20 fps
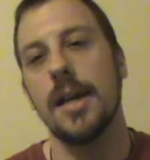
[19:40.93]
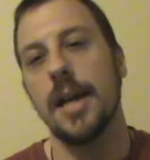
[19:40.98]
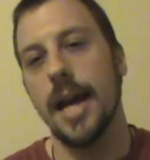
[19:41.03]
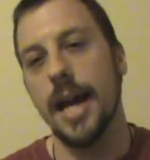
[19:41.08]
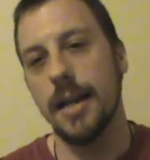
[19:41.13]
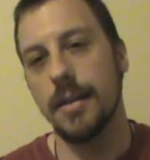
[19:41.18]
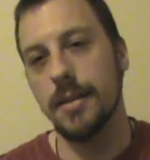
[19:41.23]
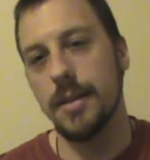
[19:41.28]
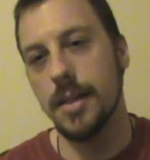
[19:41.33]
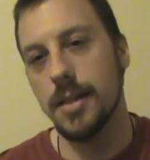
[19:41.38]

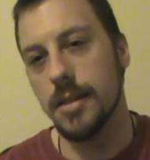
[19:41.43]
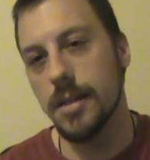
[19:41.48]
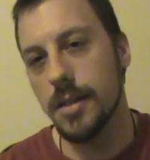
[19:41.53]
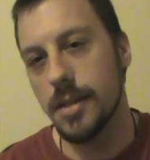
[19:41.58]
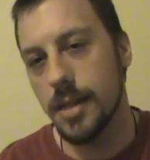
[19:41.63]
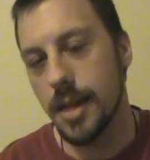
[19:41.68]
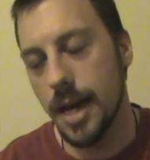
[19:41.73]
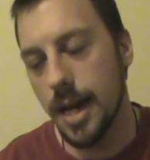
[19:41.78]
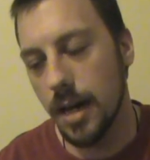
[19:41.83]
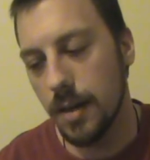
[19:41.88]
And this
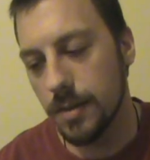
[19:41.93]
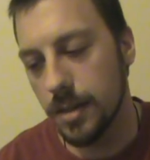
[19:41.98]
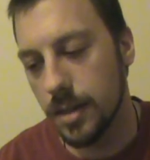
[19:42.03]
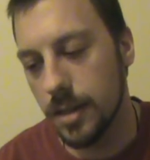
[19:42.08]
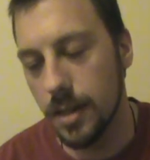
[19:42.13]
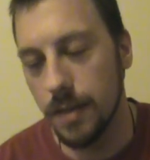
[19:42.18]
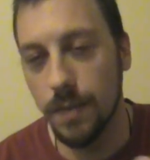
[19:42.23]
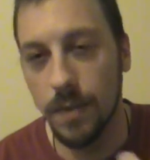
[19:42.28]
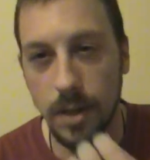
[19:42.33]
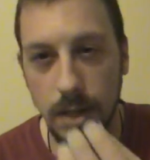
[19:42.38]
is how the
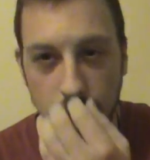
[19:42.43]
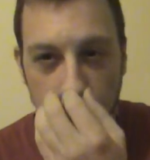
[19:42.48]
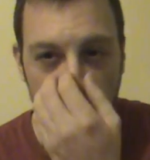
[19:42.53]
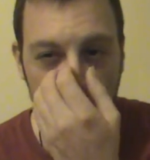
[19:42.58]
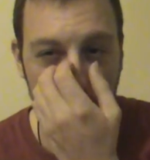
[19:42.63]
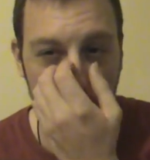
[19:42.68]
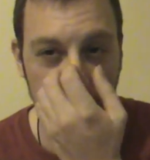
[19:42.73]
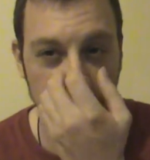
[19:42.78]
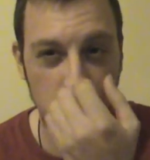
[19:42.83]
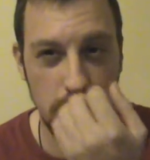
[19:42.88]
different
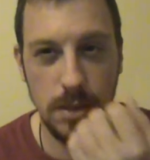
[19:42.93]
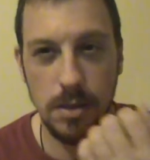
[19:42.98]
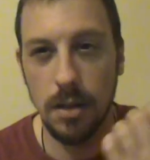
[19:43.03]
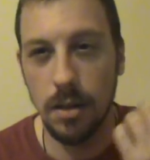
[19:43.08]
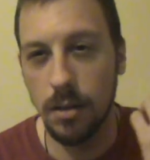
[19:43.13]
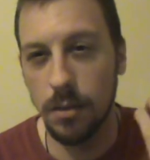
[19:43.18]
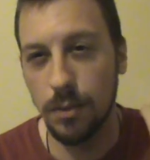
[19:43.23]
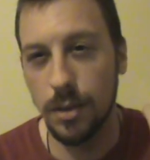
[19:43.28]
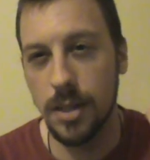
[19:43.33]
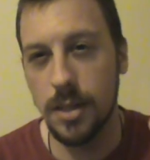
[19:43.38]
elements
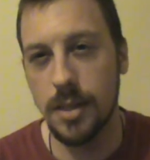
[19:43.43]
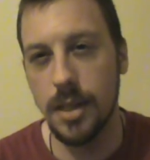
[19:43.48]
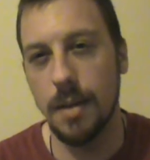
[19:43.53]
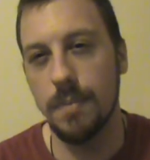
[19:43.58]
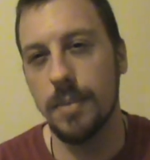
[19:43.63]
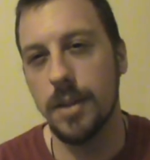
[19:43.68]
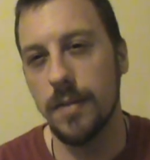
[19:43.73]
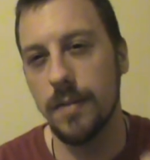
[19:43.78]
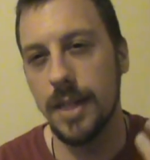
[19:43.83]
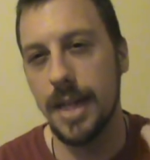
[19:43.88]
are
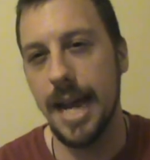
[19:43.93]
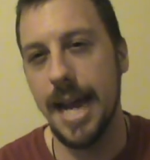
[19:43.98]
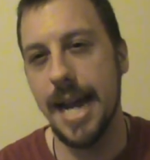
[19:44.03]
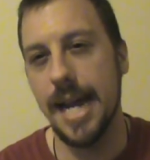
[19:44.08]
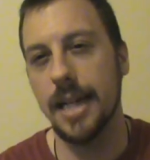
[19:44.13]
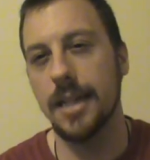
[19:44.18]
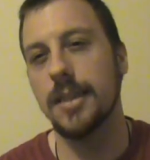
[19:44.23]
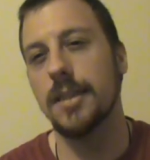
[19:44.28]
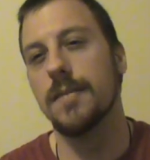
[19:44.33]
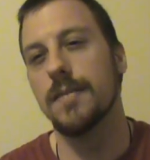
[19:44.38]
receptive and
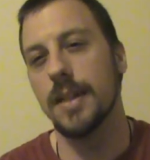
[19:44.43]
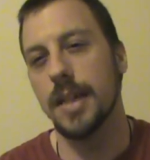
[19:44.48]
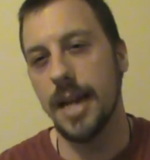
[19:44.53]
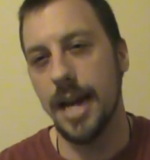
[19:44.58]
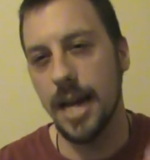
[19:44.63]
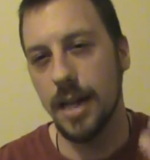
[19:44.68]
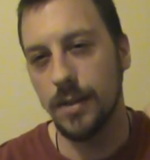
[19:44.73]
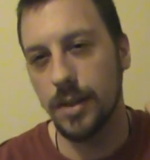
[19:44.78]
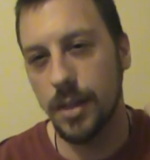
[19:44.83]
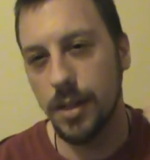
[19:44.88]
active, and
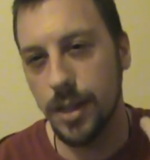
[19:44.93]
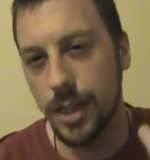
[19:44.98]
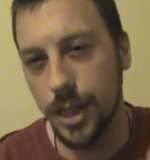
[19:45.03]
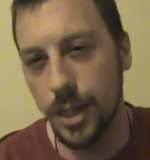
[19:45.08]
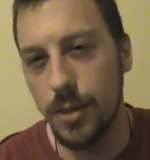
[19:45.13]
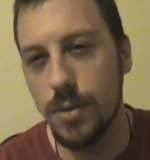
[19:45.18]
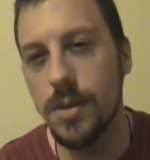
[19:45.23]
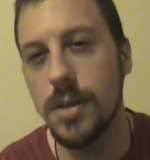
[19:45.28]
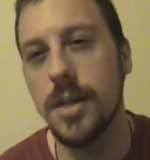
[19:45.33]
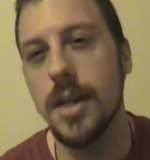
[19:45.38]
how they're
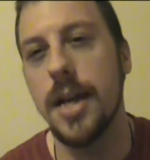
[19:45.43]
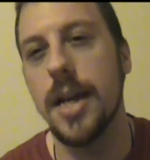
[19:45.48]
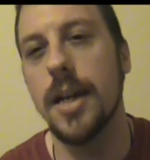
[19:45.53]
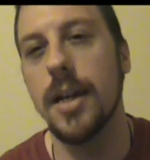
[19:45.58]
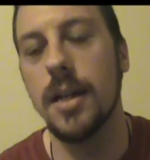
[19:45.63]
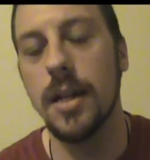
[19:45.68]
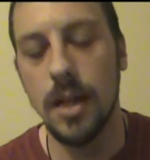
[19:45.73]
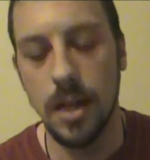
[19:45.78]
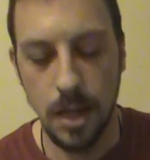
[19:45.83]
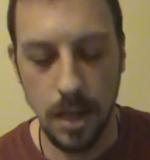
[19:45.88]
used
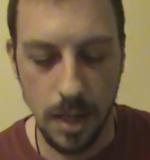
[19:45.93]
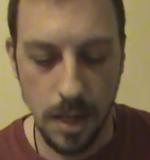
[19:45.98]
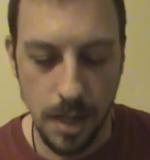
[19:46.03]
in